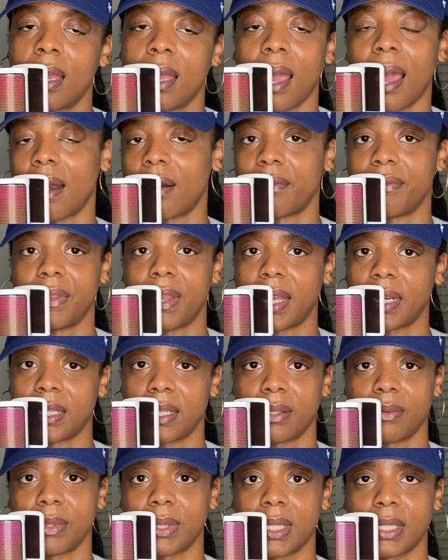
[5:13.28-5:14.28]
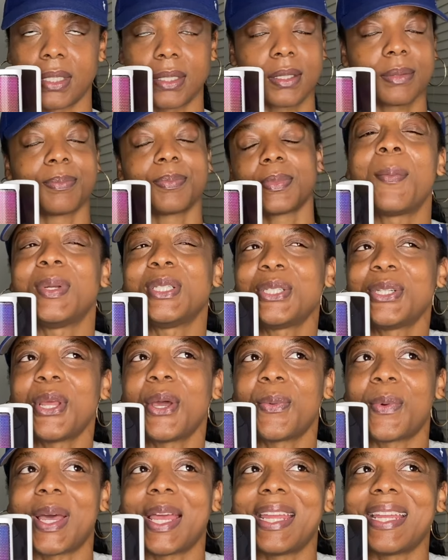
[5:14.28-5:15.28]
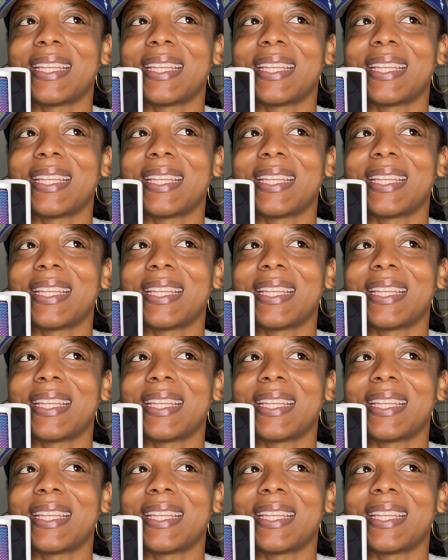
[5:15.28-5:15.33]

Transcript: I don't feel like dealing with this. But you know what?